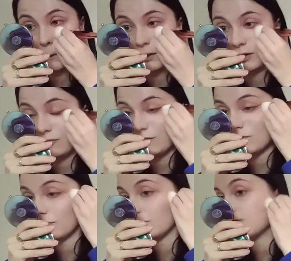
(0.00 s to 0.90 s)
And it
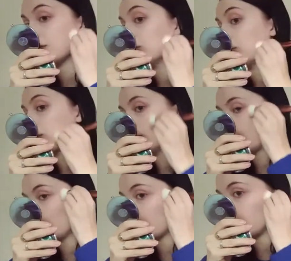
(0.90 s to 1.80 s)
fits nicely in all the
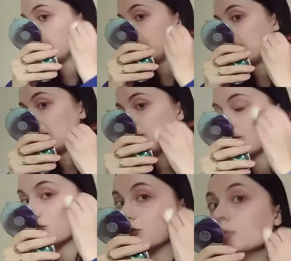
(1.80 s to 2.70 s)
contours of my face
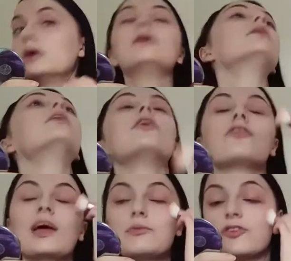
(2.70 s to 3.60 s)
too,
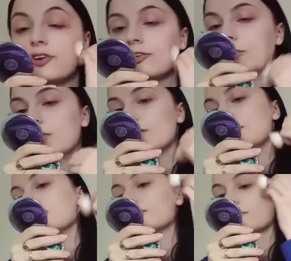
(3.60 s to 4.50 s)
same as the other one did.